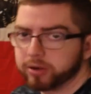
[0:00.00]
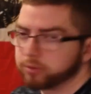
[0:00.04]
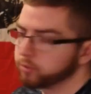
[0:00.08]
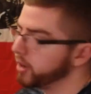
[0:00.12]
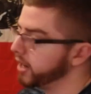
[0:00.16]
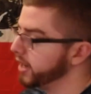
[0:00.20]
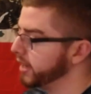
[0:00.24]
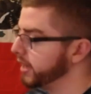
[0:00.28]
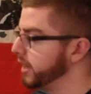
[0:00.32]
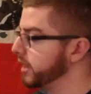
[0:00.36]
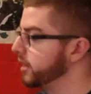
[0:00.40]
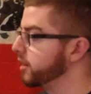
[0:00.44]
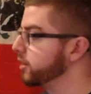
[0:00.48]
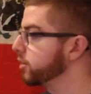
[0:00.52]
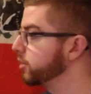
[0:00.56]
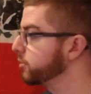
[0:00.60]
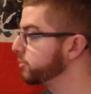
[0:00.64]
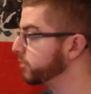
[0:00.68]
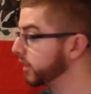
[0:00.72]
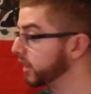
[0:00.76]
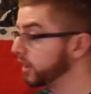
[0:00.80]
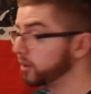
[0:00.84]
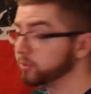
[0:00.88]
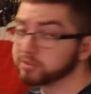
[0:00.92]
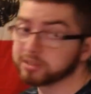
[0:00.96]
right here,
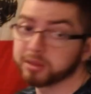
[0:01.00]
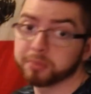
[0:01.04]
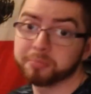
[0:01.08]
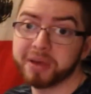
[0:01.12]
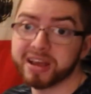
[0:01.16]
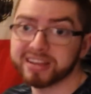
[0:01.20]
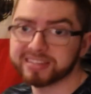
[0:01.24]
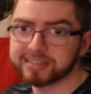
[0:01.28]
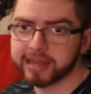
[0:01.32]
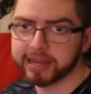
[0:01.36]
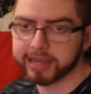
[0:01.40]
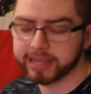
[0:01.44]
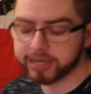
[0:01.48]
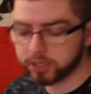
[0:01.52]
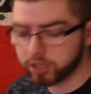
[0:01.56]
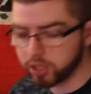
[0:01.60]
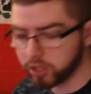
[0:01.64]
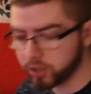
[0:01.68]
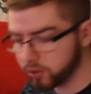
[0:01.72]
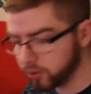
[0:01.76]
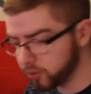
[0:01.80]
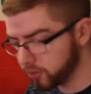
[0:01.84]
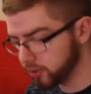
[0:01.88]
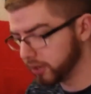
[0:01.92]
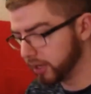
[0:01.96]
but it was the best I could
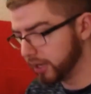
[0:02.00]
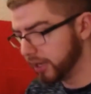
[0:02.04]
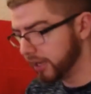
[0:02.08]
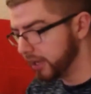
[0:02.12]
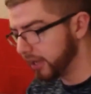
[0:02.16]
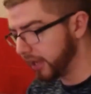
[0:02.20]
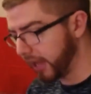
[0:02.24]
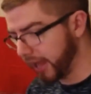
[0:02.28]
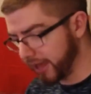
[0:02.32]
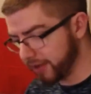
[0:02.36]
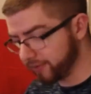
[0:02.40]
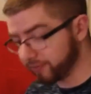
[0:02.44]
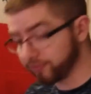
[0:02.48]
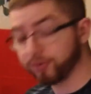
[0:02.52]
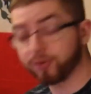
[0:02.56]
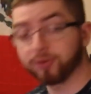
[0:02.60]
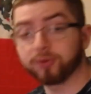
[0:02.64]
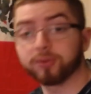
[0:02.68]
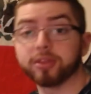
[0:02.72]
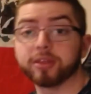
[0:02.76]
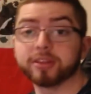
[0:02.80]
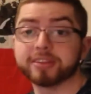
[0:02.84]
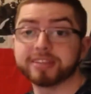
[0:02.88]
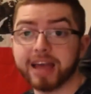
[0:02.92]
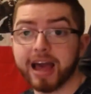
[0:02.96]
do. And for
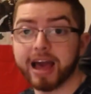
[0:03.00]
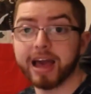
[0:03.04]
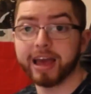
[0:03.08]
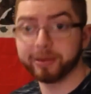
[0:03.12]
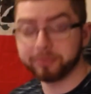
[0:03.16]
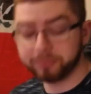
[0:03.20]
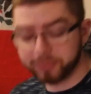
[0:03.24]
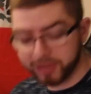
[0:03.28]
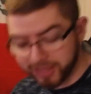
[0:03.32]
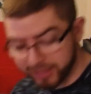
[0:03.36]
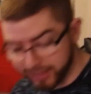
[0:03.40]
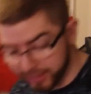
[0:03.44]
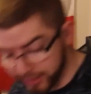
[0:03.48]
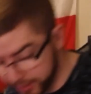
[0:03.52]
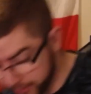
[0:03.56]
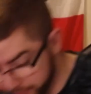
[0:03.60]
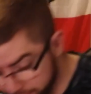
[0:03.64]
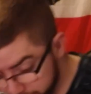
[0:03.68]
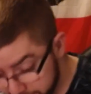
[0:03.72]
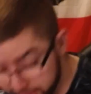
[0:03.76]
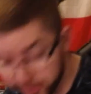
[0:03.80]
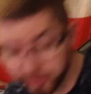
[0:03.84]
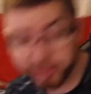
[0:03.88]
the time being, until